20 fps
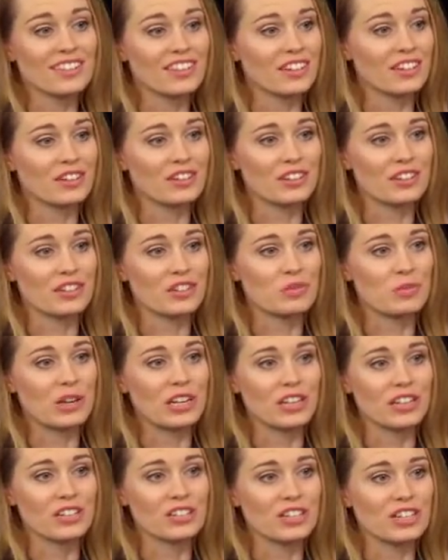There's
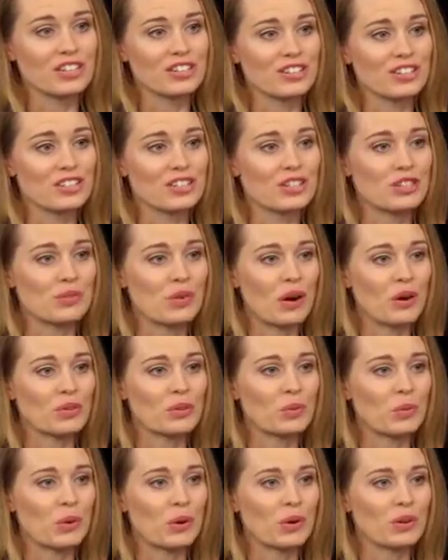many exchanges throughout
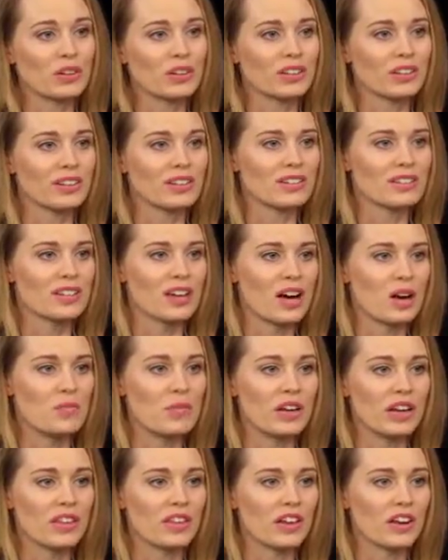the world, and there's
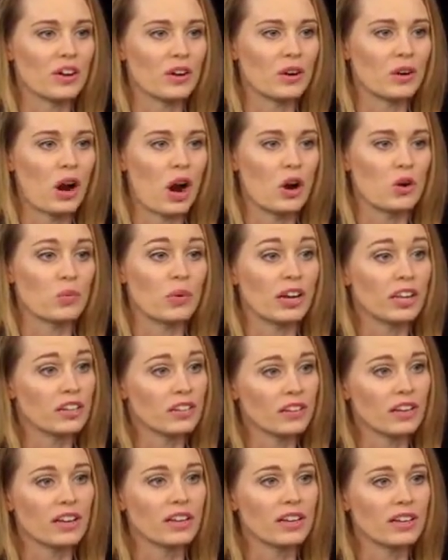many that are
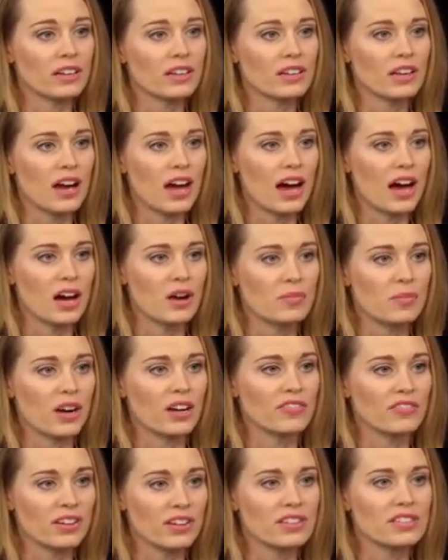regulated by
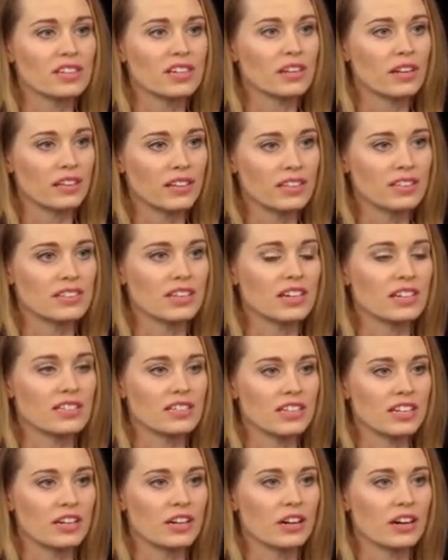FinCEN in the States
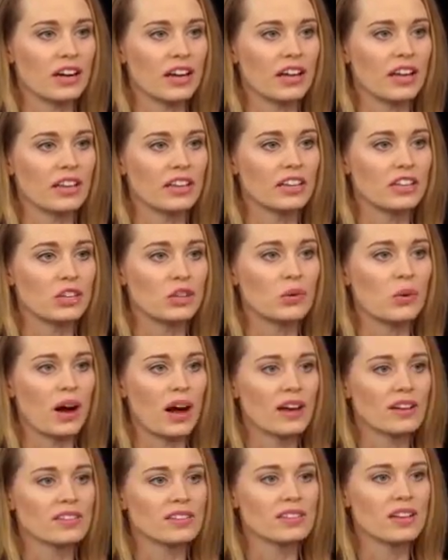here in the
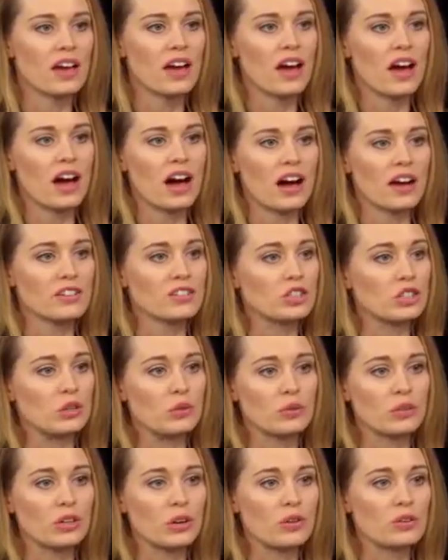U.S. So you
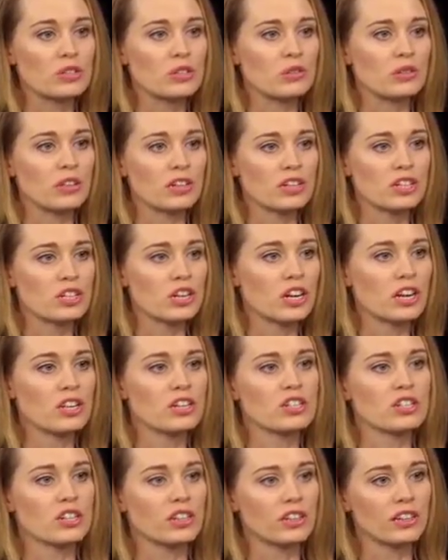would go to an
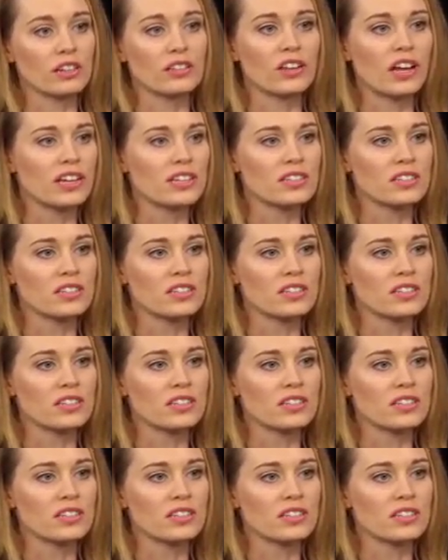exchange, and they're licensed.